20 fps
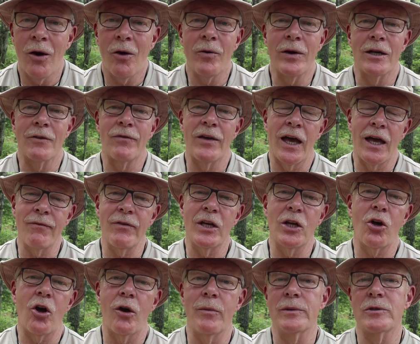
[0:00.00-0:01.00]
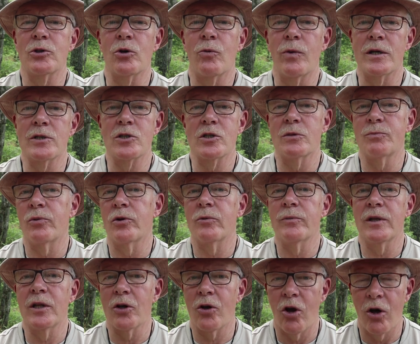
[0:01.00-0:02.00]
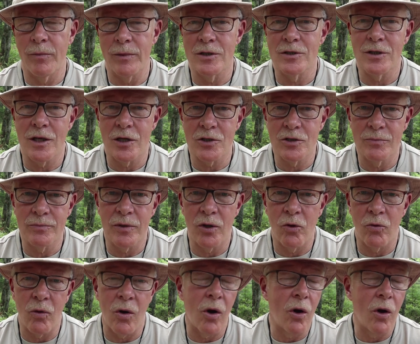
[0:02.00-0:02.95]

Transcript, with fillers: All right, if you have any comments or questions, put them in the comments section below.